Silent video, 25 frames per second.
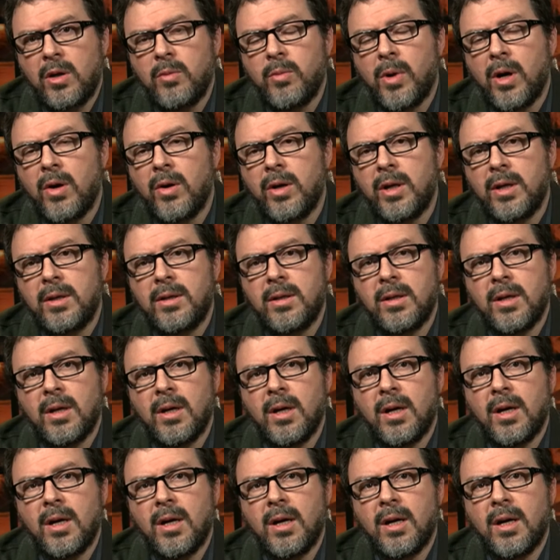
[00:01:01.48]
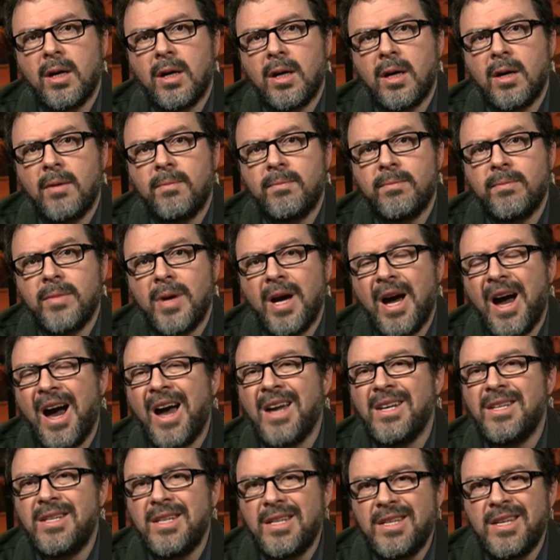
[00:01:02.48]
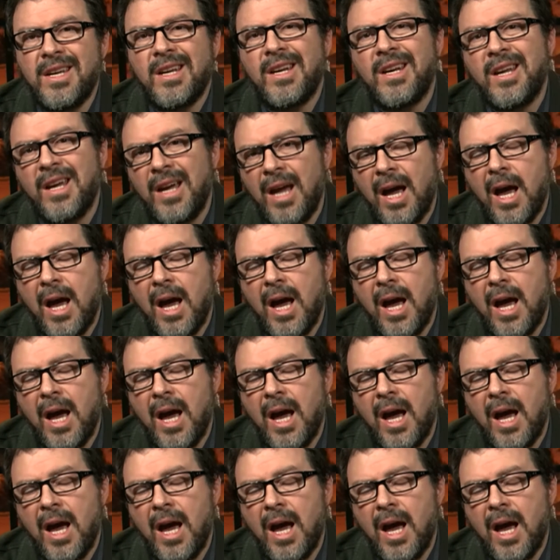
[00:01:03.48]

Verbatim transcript: about it. I didn't